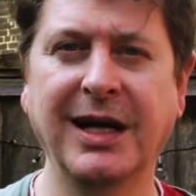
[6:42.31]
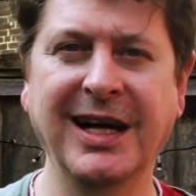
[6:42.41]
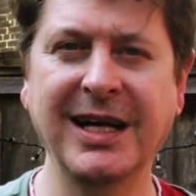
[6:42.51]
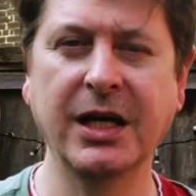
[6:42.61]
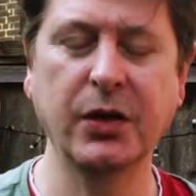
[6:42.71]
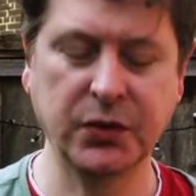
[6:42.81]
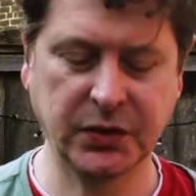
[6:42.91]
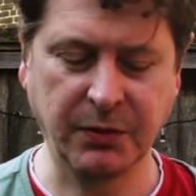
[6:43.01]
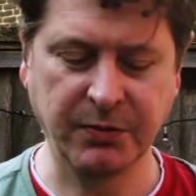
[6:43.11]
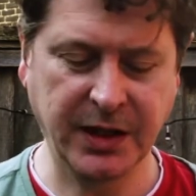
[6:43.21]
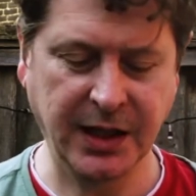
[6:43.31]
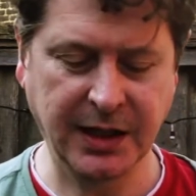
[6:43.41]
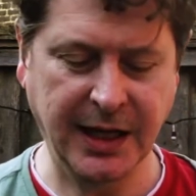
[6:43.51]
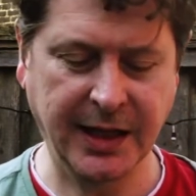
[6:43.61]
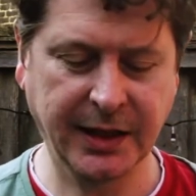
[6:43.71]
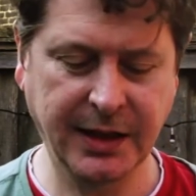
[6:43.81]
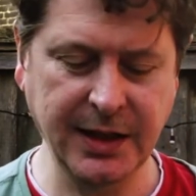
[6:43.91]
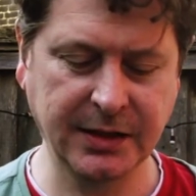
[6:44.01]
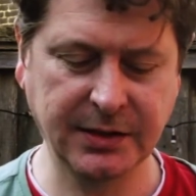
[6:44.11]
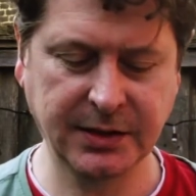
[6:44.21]
And it goes something like
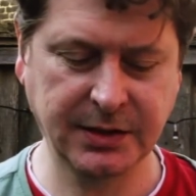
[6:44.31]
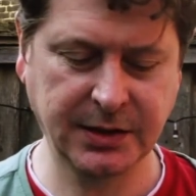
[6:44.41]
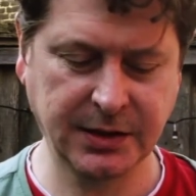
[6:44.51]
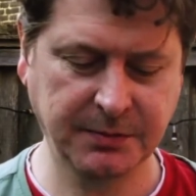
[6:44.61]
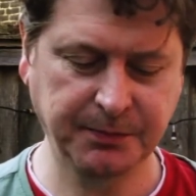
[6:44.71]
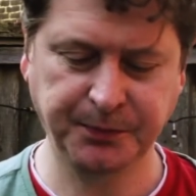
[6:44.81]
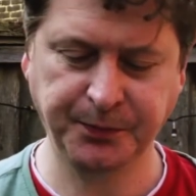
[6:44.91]
this.